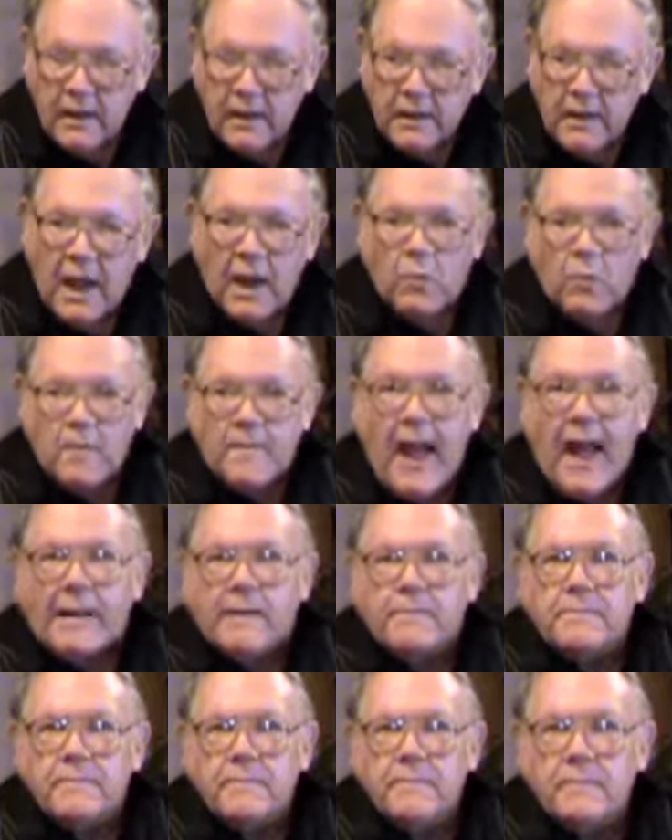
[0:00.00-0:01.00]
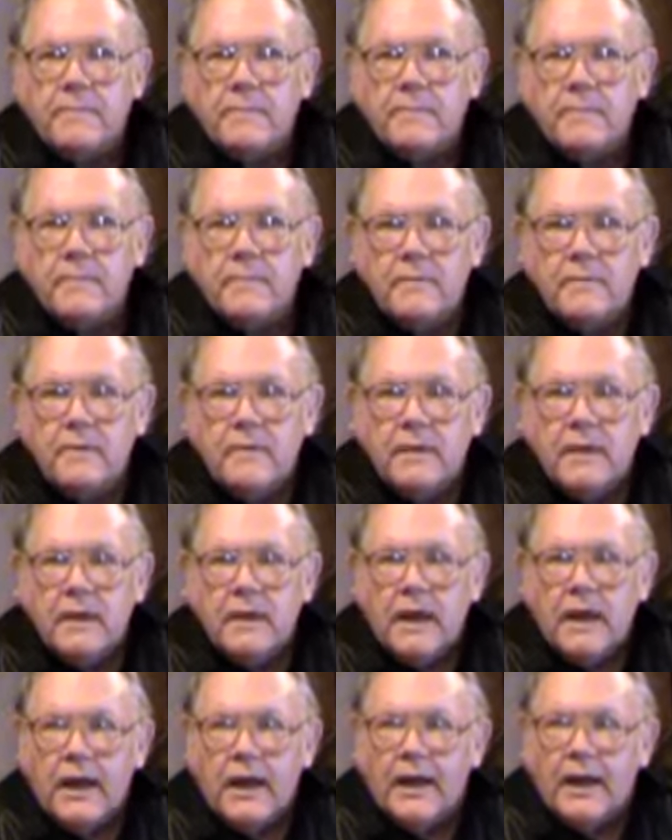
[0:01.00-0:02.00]
Yeah, we're back.
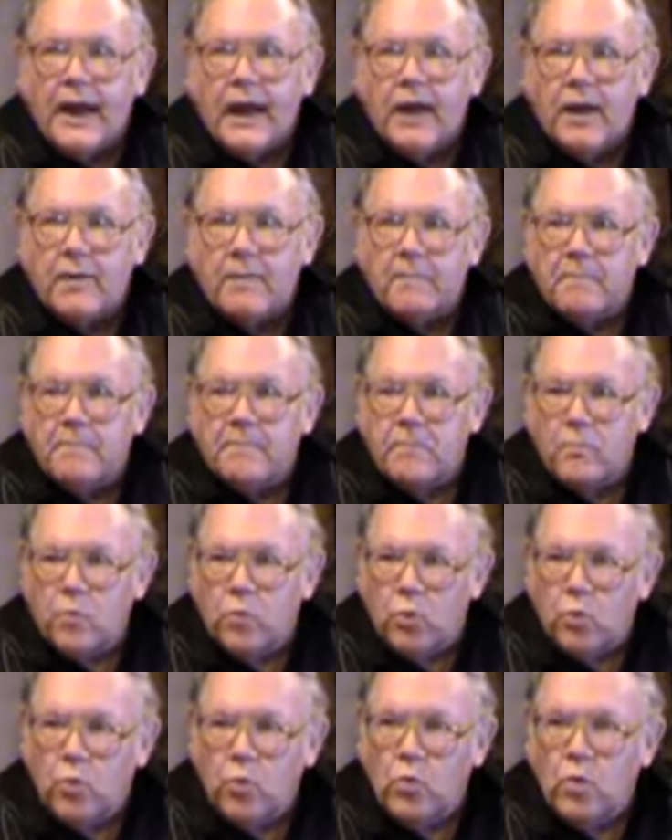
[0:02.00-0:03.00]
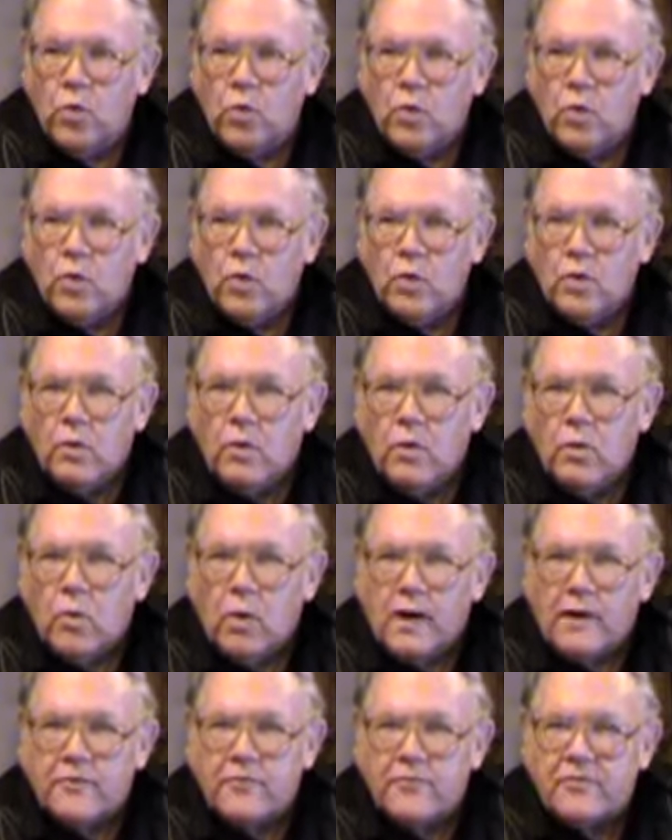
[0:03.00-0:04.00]
And I
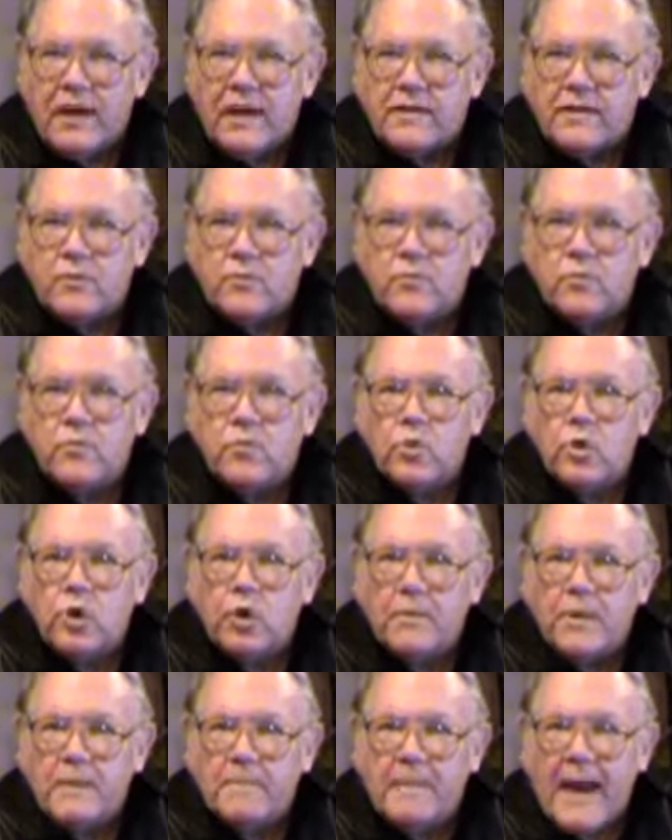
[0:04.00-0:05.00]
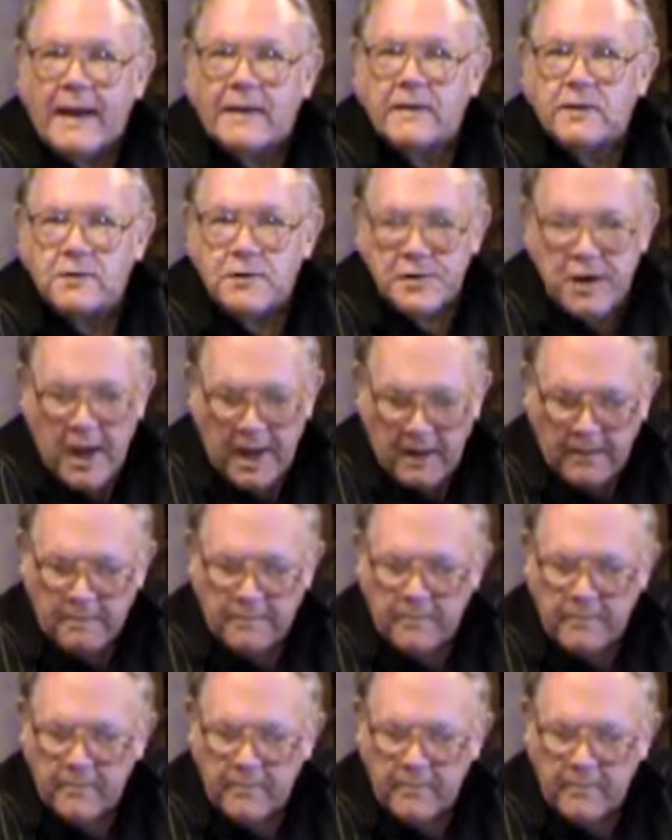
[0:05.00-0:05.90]
want to say that we're going to be back to stay.